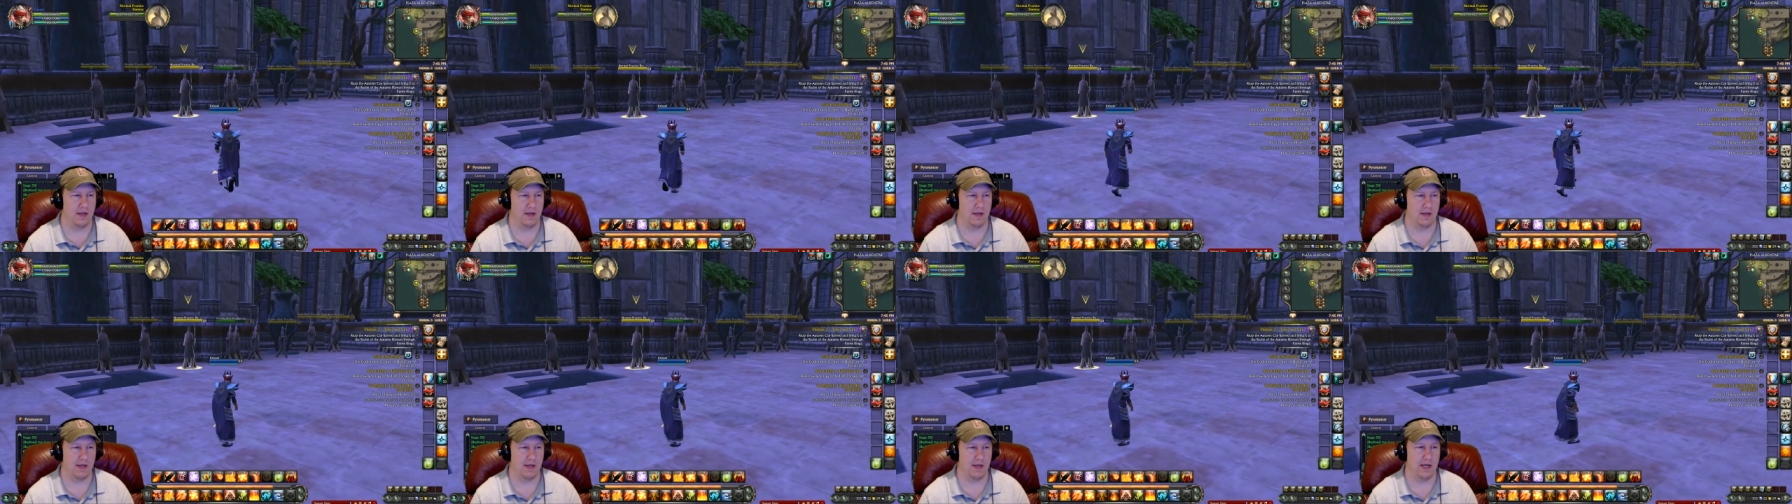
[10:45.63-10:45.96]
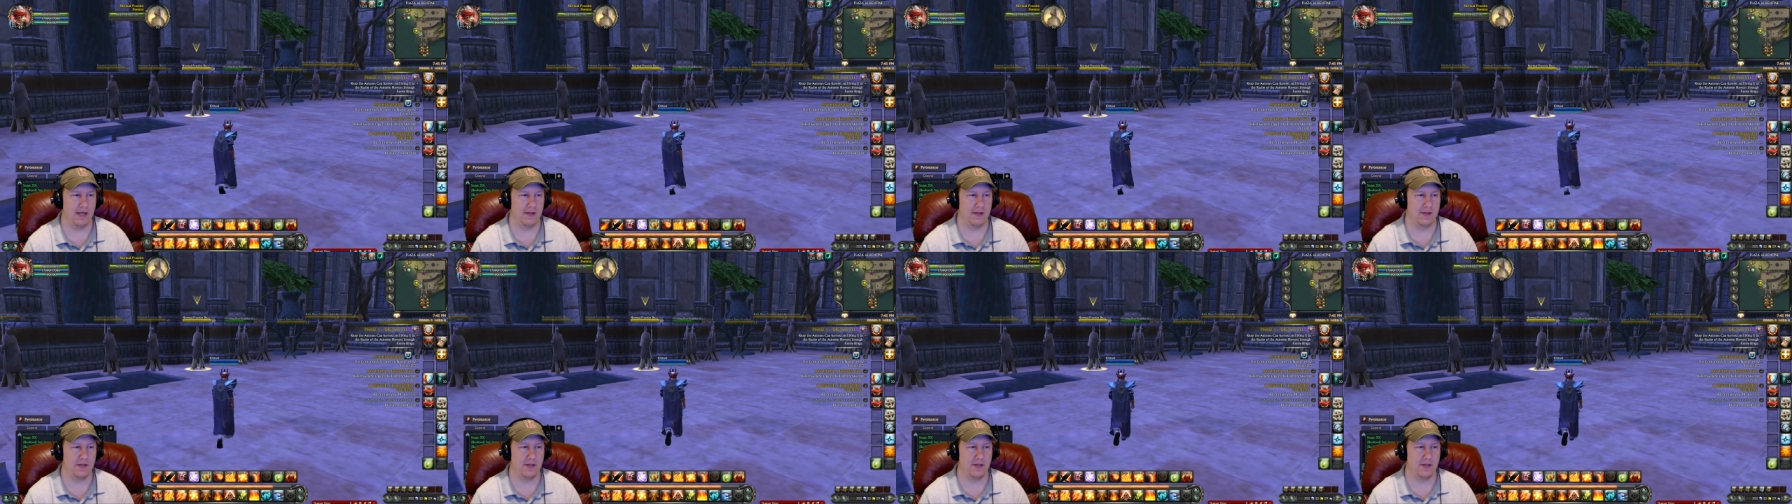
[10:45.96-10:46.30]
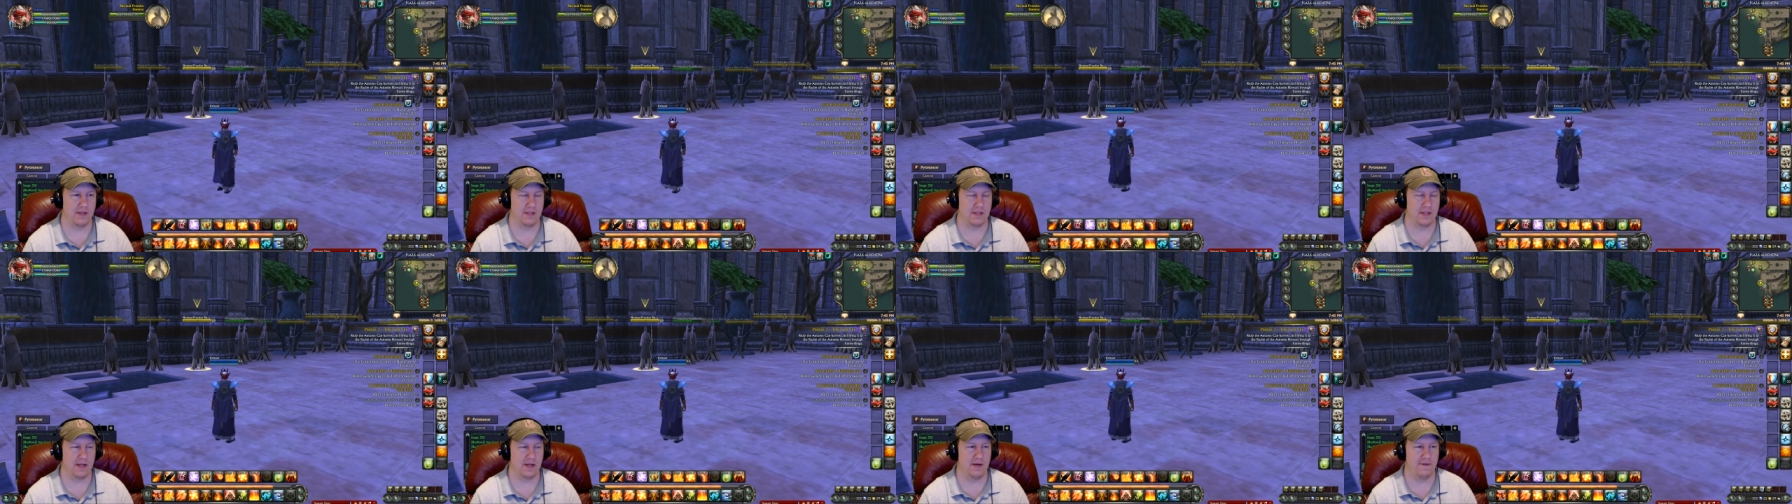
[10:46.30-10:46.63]
Now,
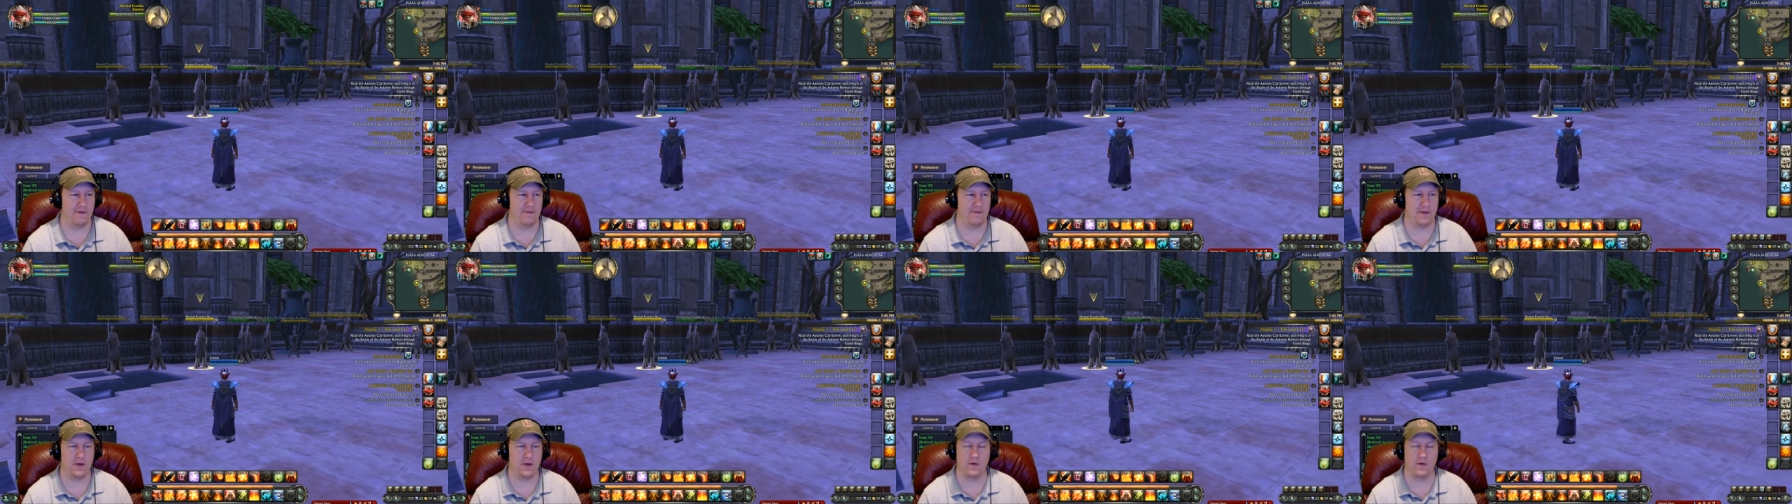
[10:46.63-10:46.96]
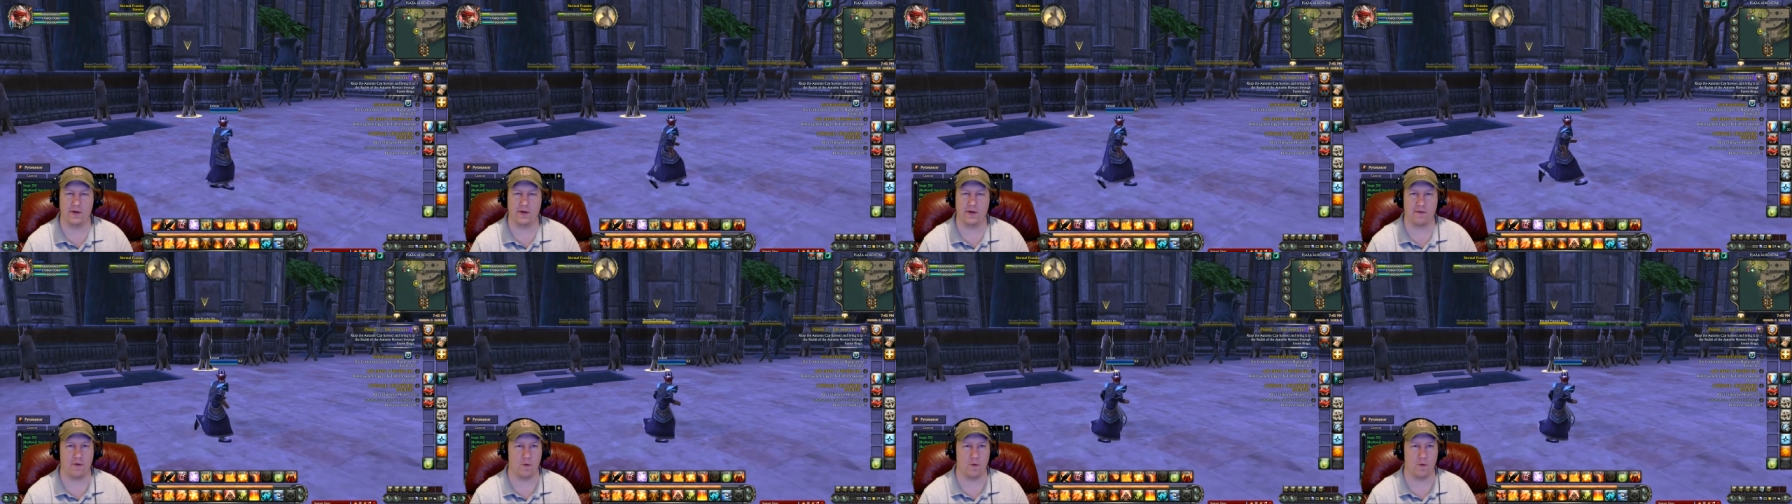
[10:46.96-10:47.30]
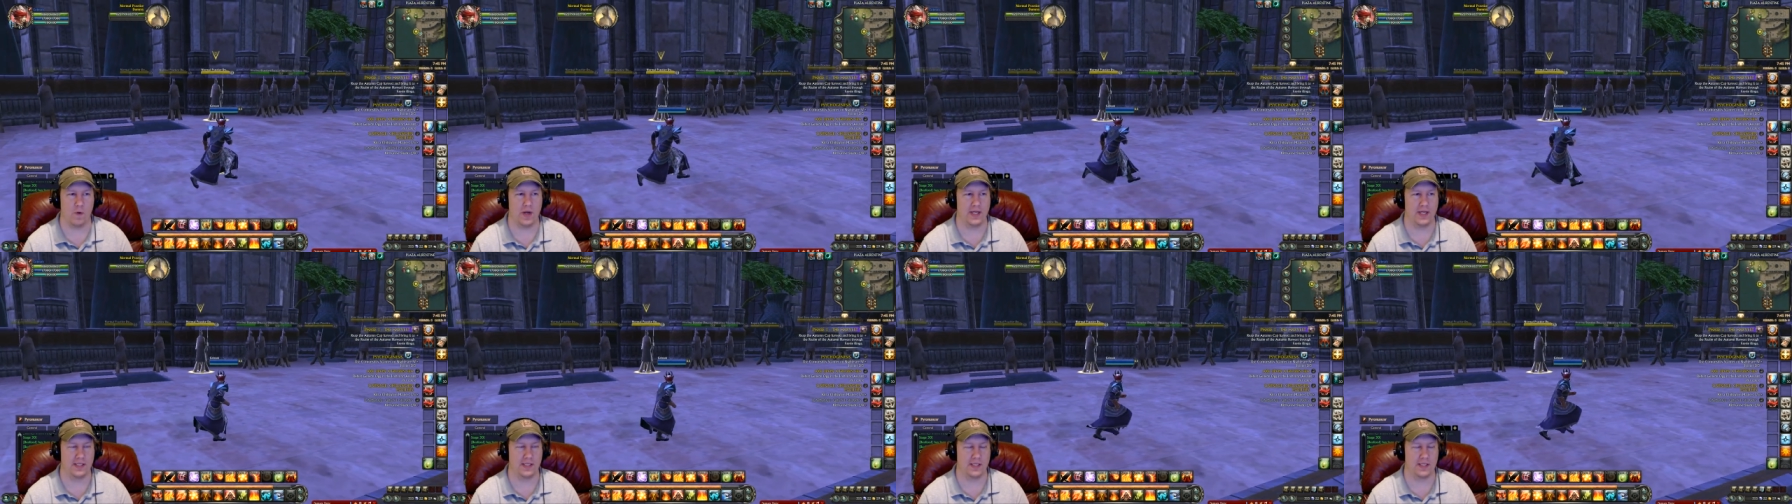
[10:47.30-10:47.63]
there's a few different
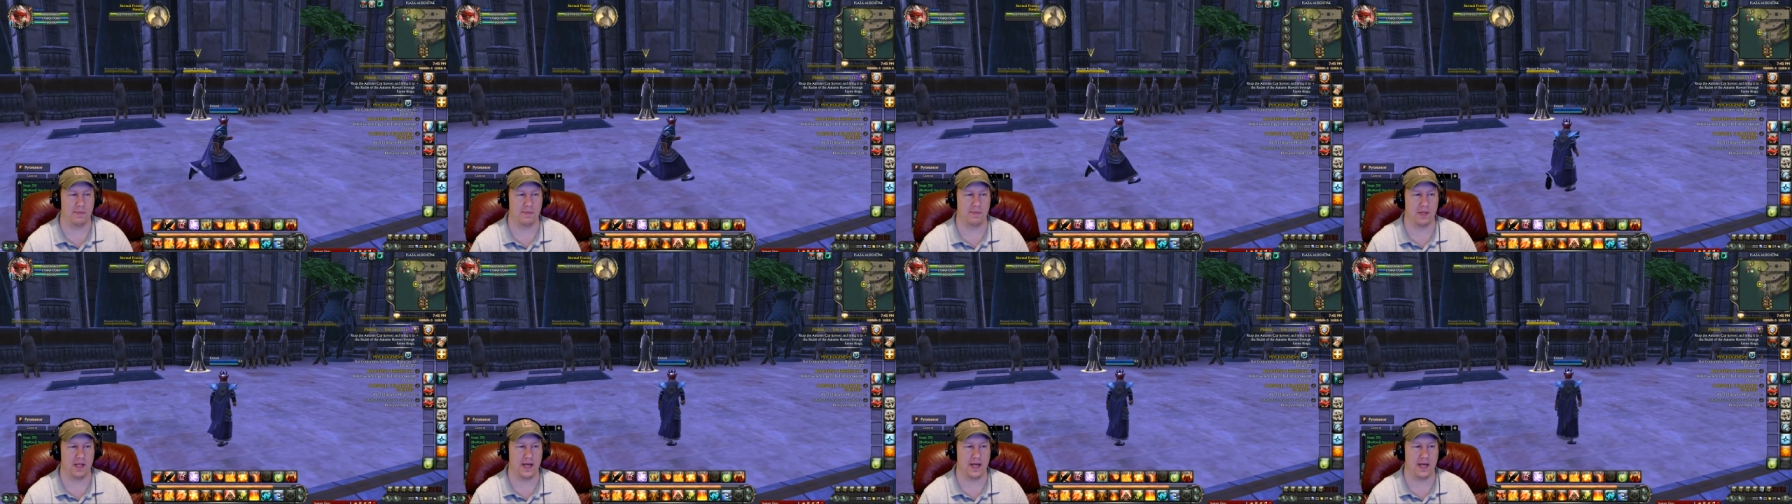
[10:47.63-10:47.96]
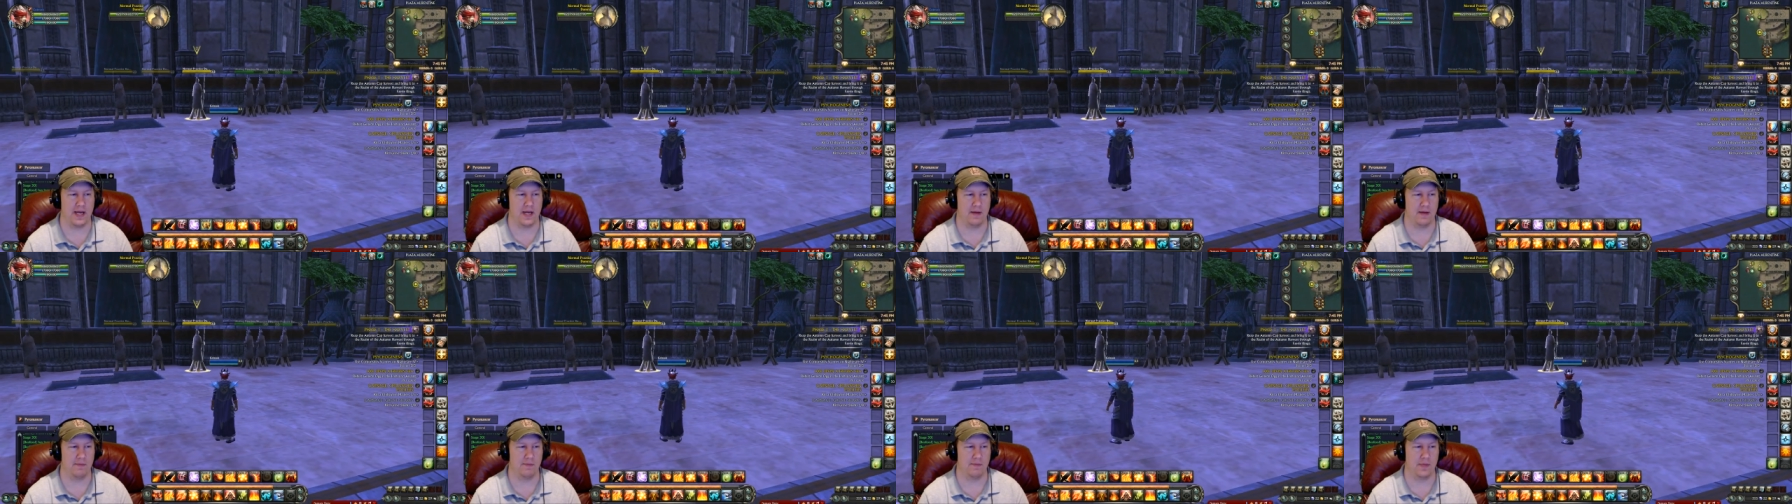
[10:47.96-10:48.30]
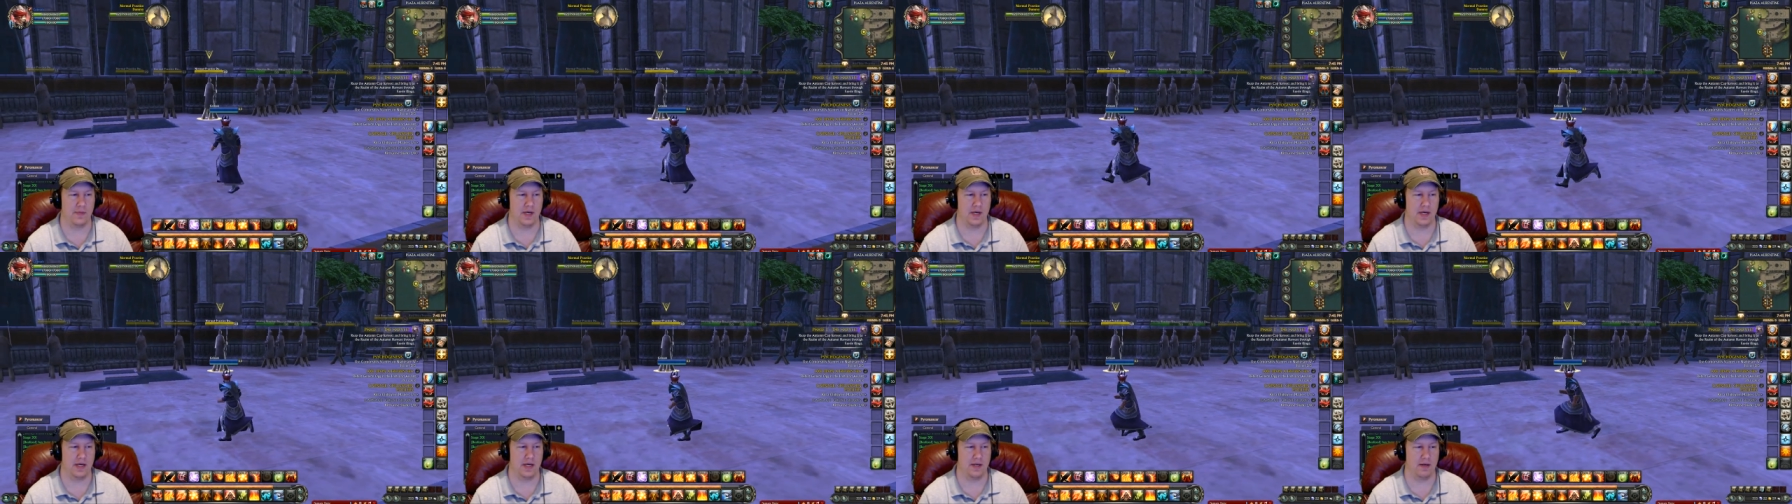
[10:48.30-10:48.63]
ways to play it,
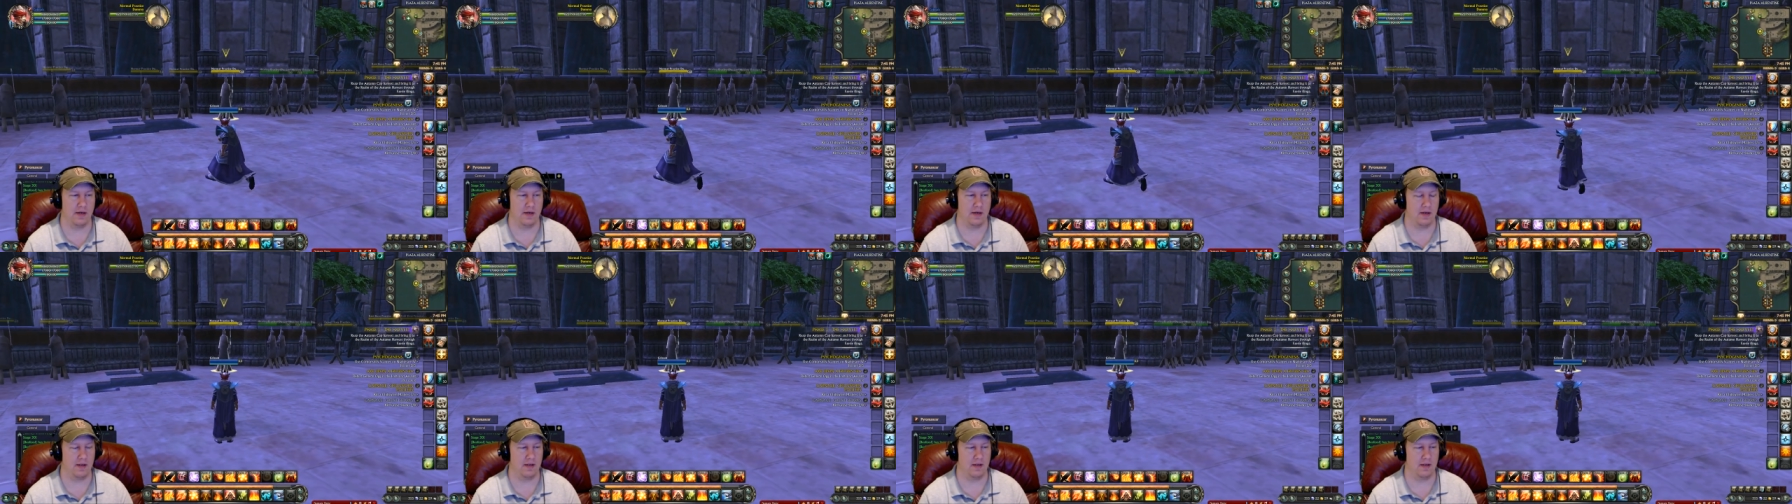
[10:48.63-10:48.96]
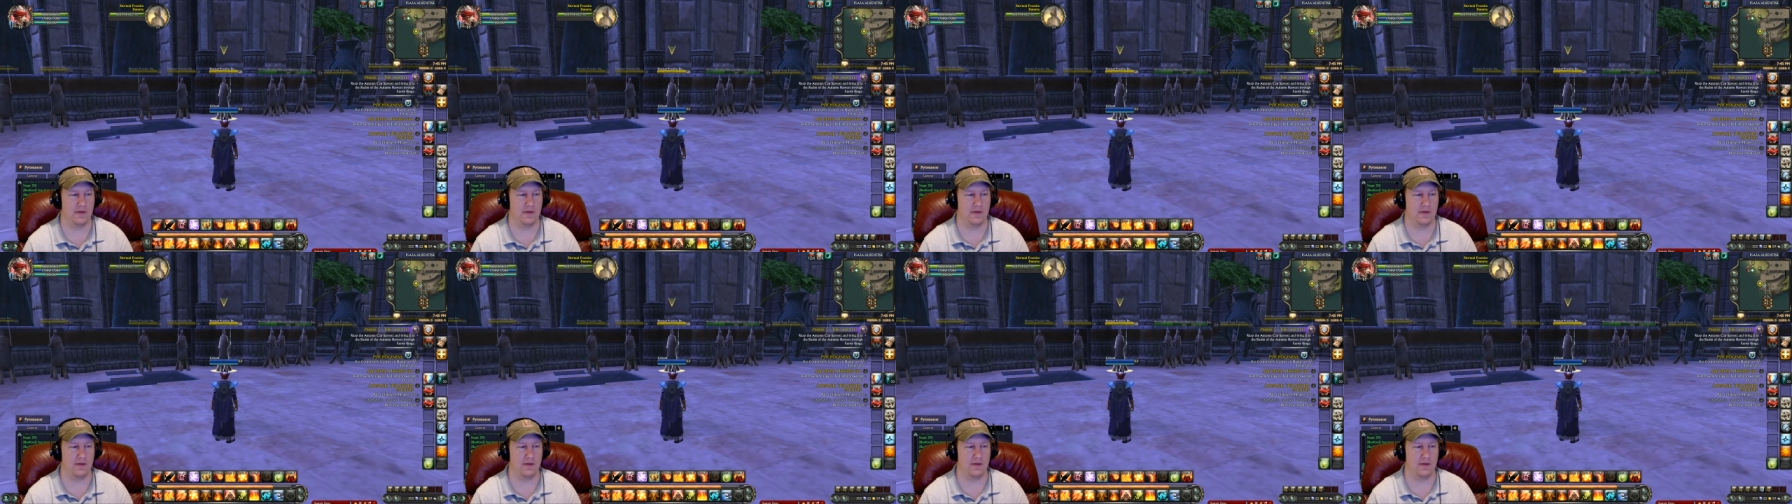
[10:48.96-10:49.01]
but